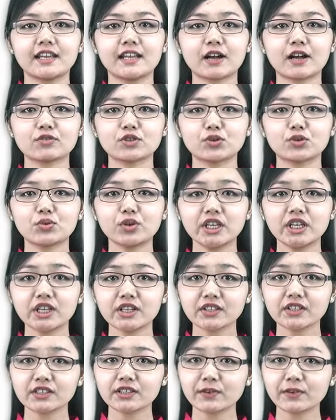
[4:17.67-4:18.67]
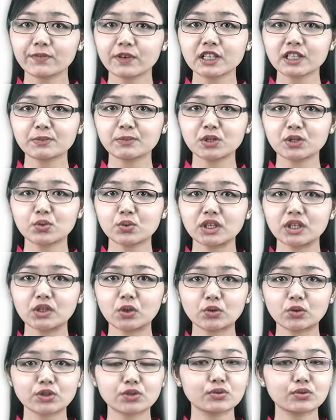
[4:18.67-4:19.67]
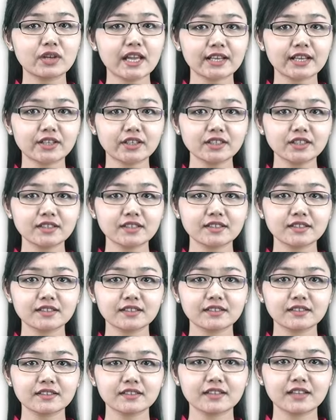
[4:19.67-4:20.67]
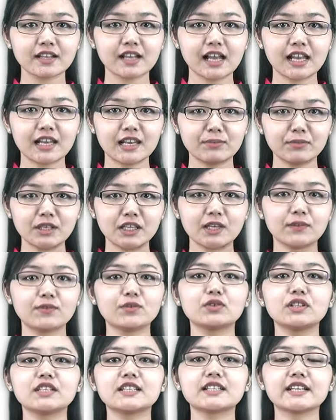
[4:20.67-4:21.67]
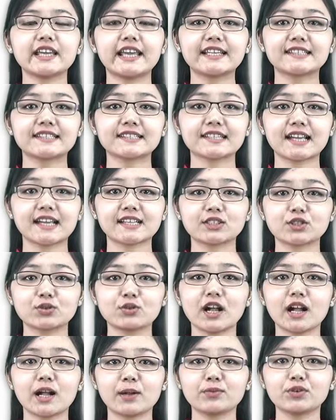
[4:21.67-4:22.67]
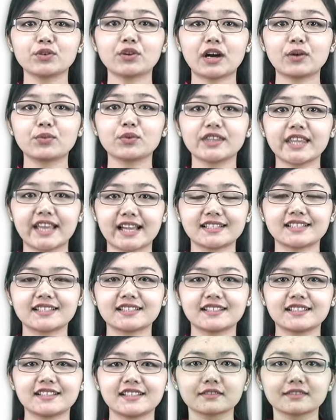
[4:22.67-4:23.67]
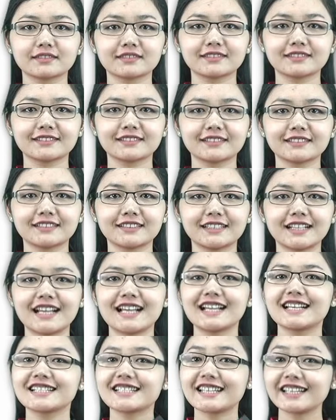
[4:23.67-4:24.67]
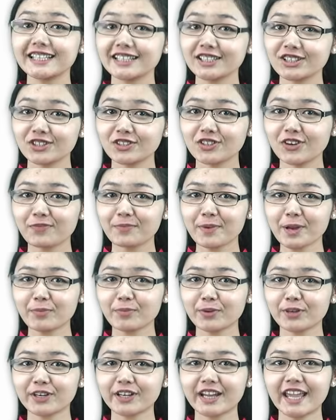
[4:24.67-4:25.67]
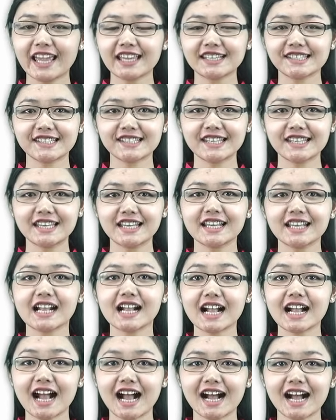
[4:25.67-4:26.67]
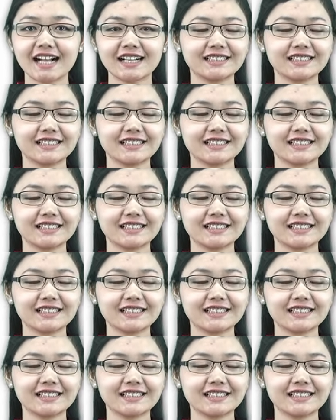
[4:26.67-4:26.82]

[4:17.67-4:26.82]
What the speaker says: Now, do you hear the difference between those 2 letters? Let me give you a little exercise to help you out with that. Take a sheet of paper and say Ka.